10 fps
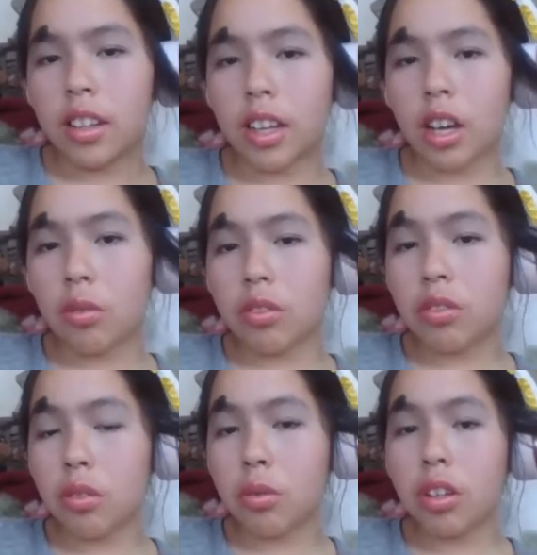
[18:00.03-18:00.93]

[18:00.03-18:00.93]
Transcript: Okay, let's see.